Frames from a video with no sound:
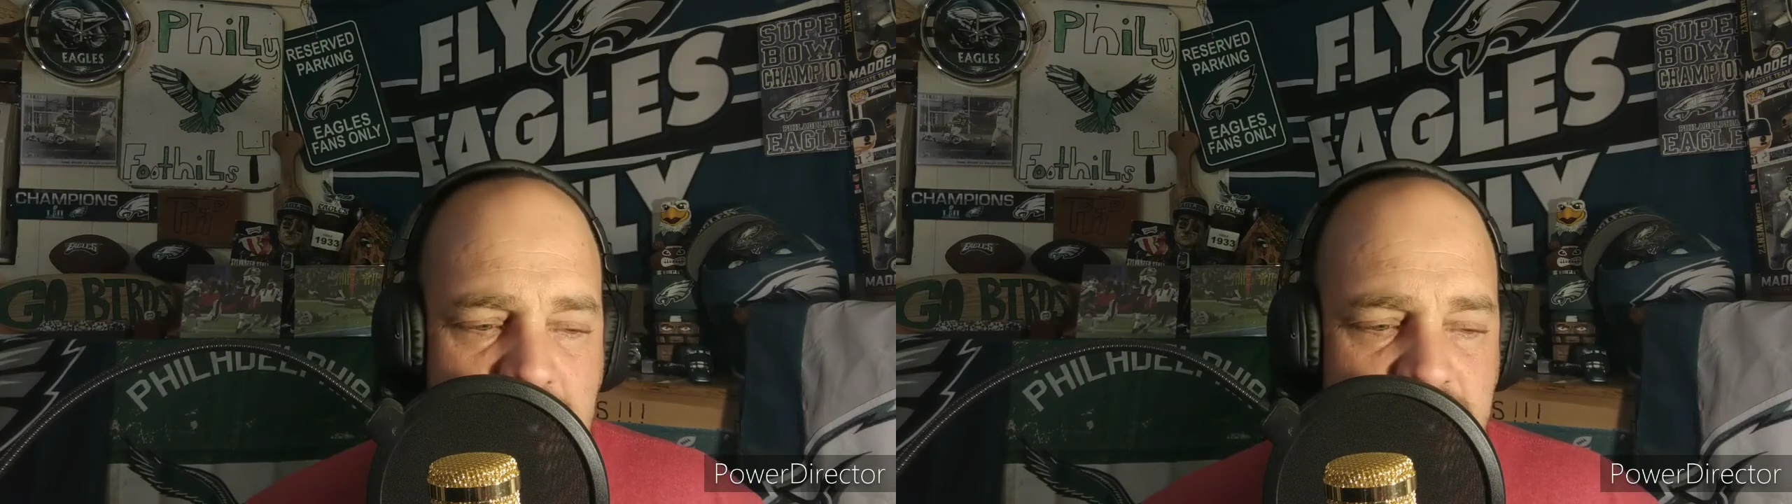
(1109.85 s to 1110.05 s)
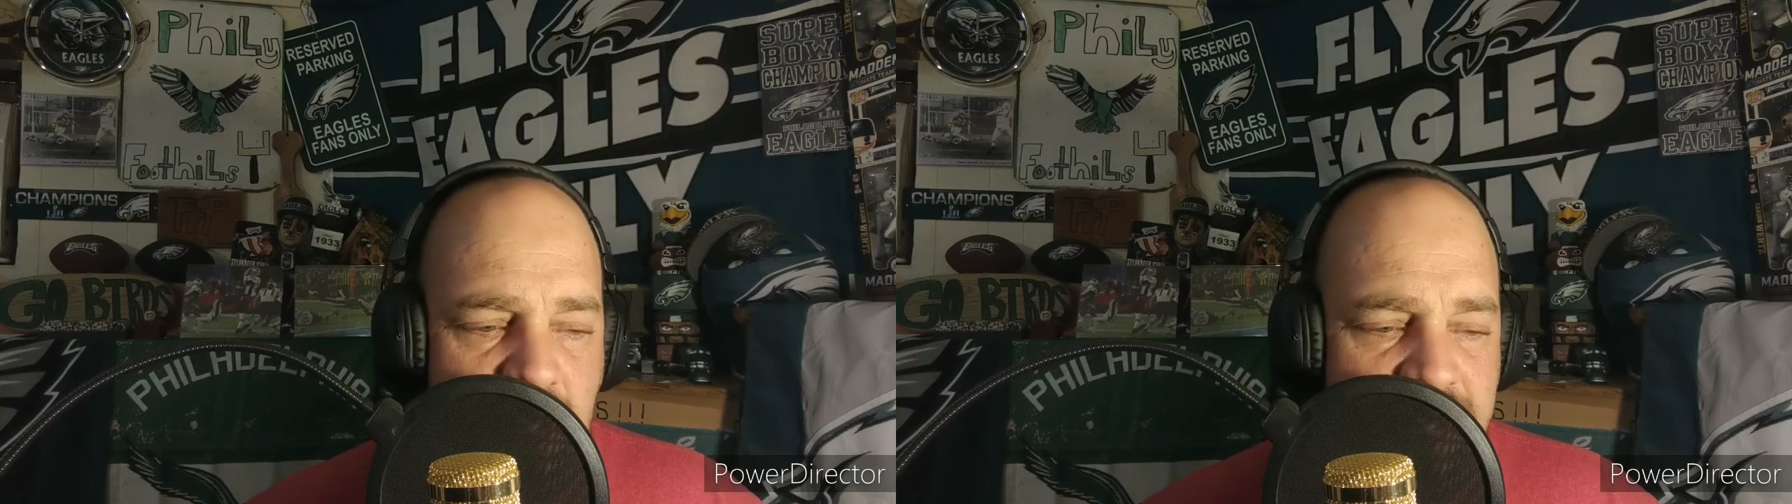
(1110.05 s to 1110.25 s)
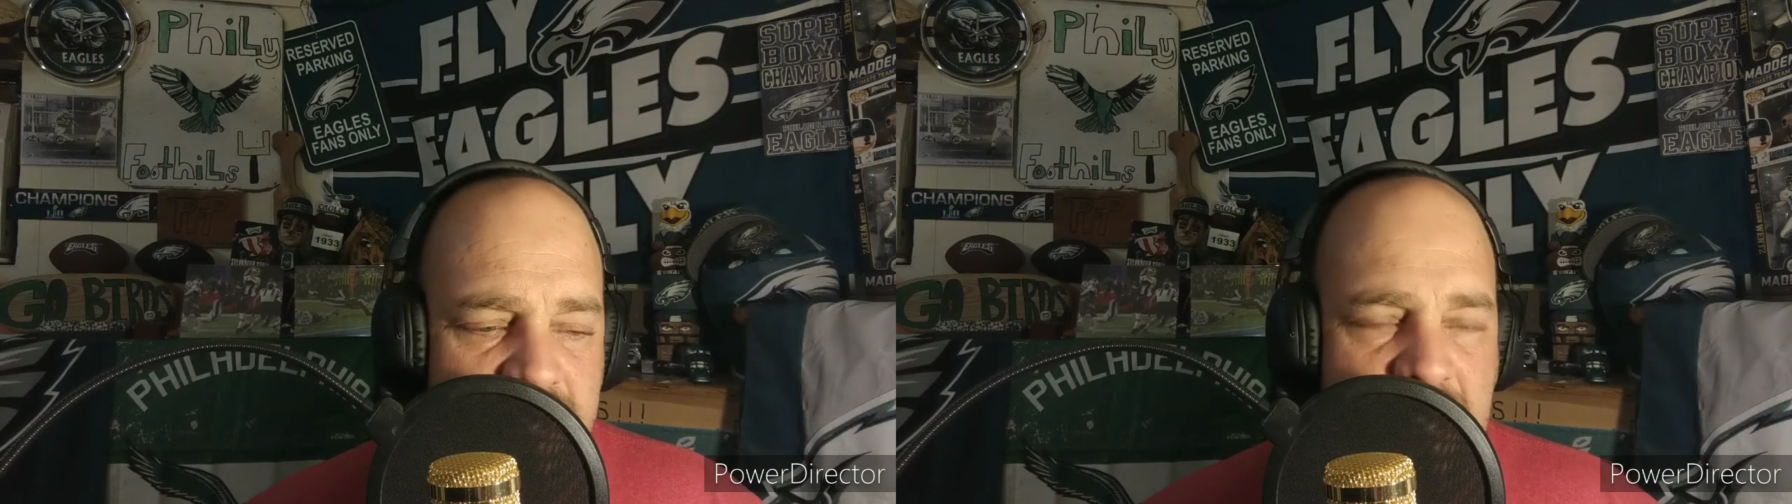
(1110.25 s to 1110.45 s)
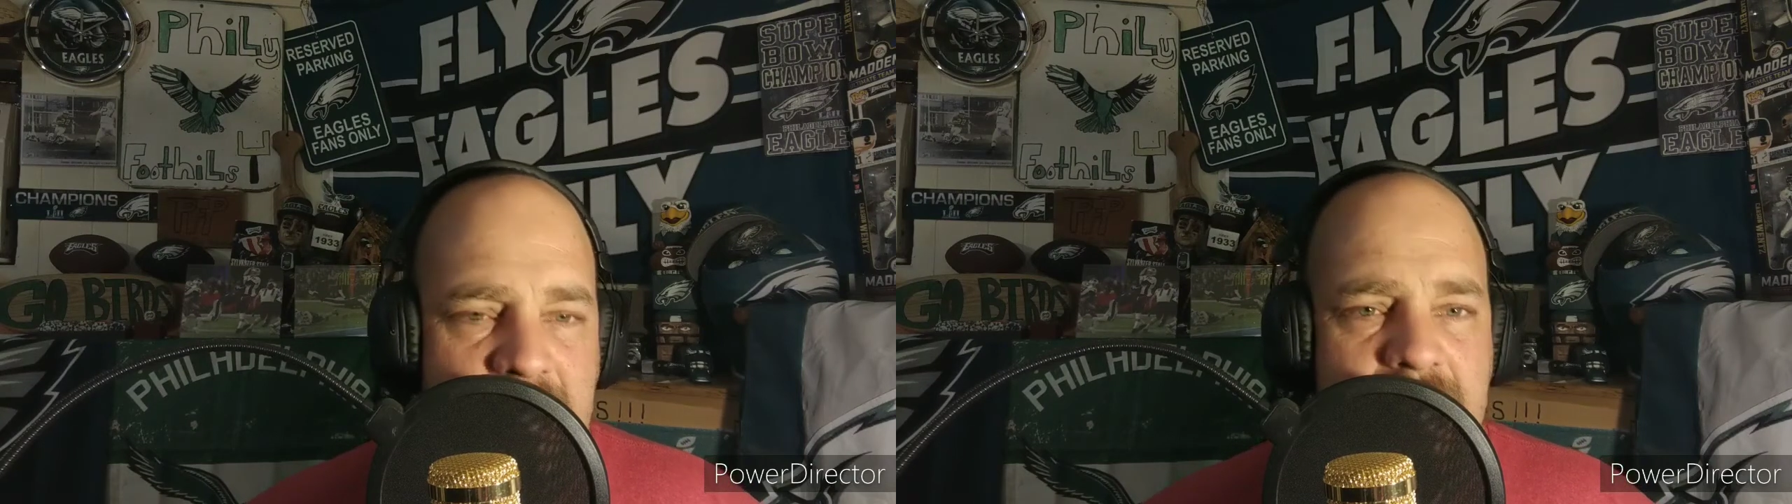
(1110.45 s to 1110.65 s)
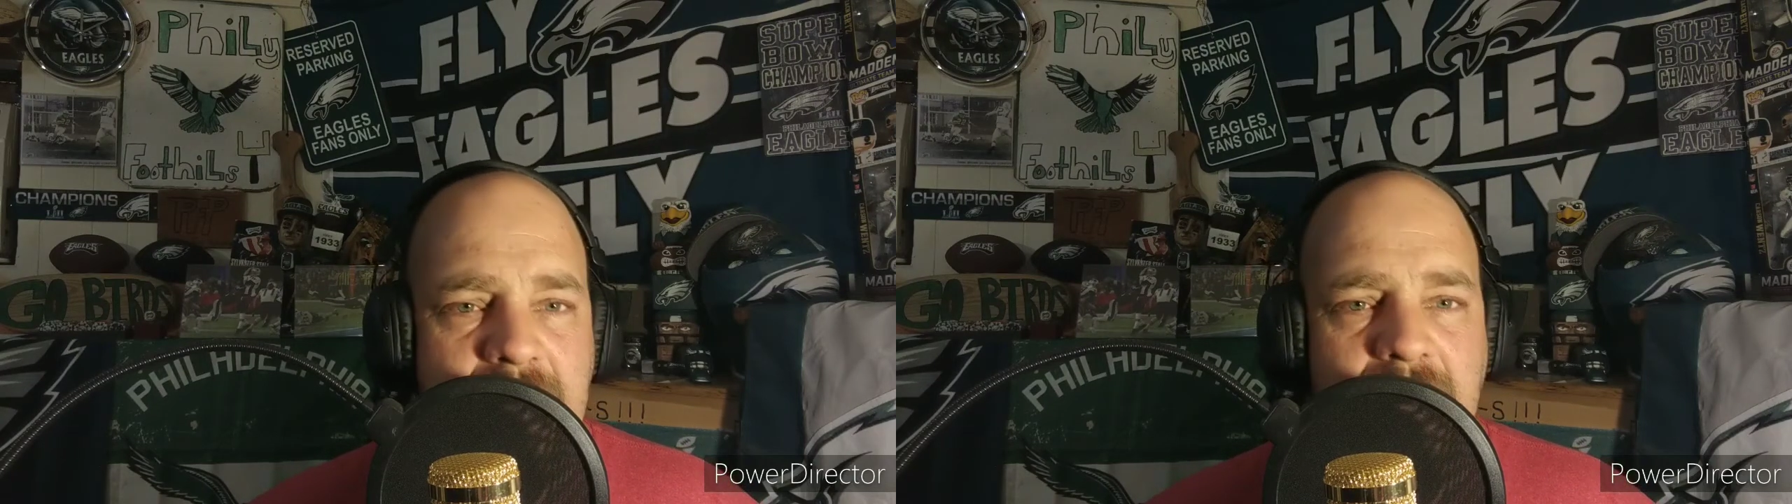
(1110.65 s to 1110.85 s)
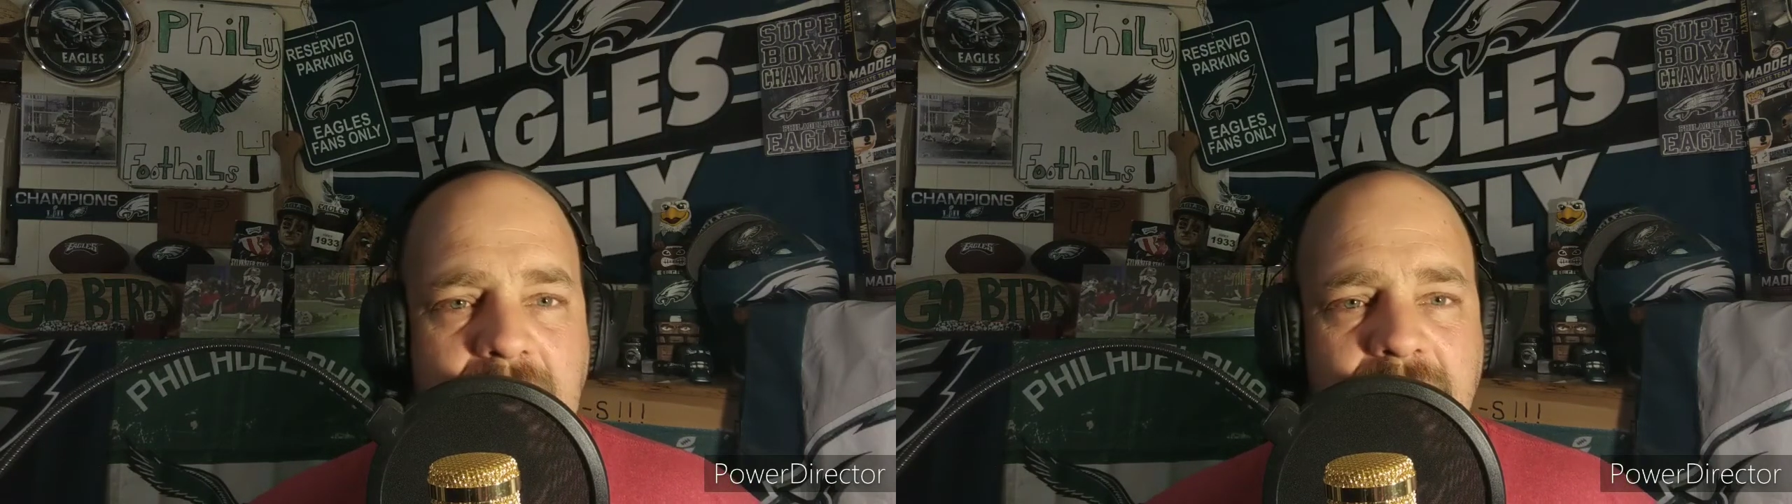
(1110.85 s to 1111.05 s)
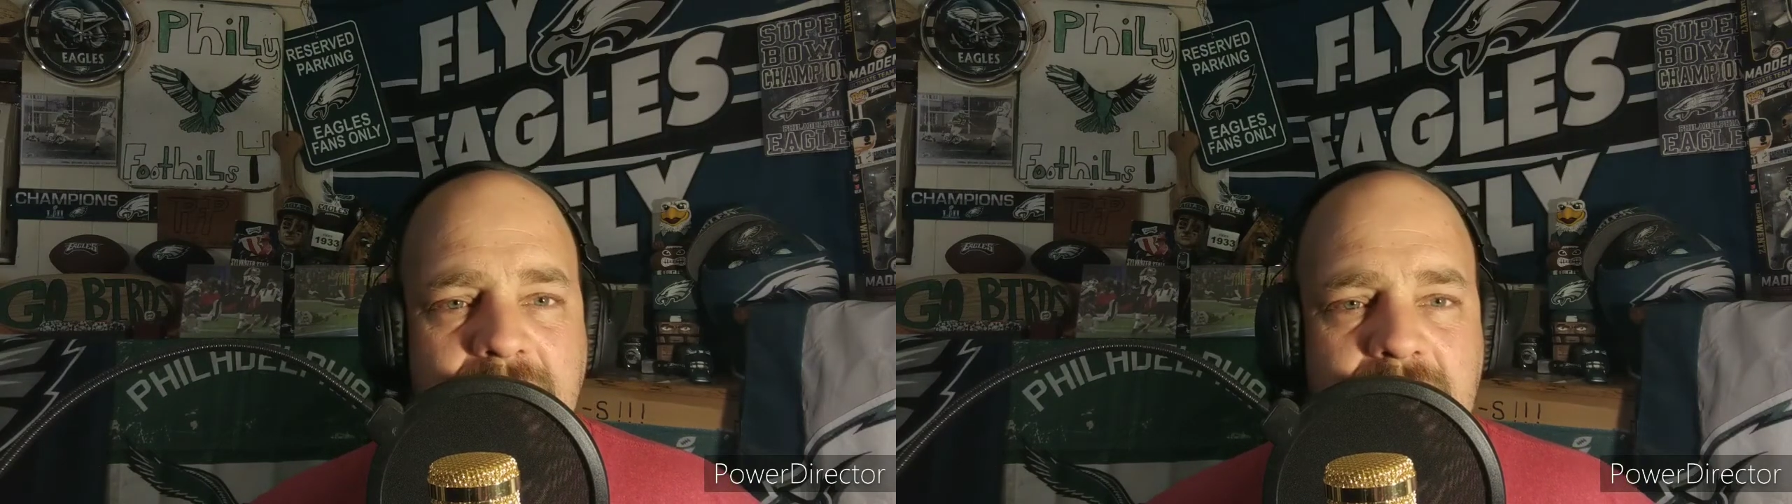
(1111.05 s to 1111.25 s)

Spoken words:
Jonathan Gannon and the